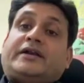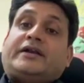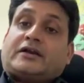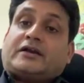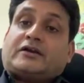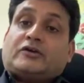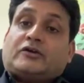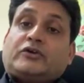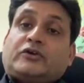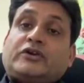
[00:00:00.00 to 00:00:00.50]

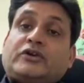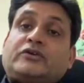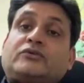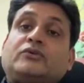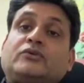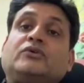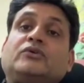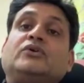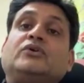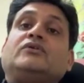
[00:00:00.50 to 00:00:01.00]
and
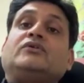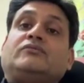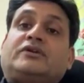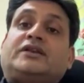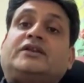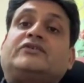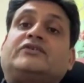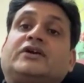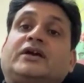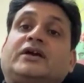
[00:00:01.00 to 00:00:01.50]
according to
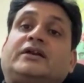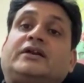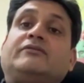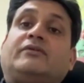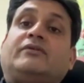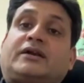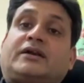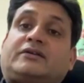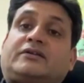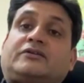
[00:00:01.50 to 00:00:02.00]
we
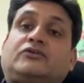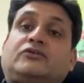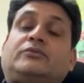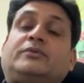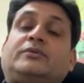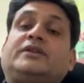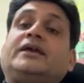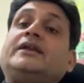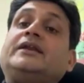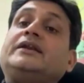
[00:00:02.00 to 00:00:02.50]
decide what
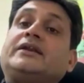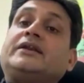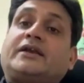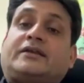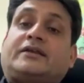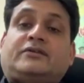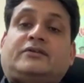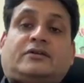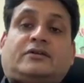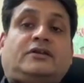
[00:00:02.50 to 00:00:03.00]
could be the intake.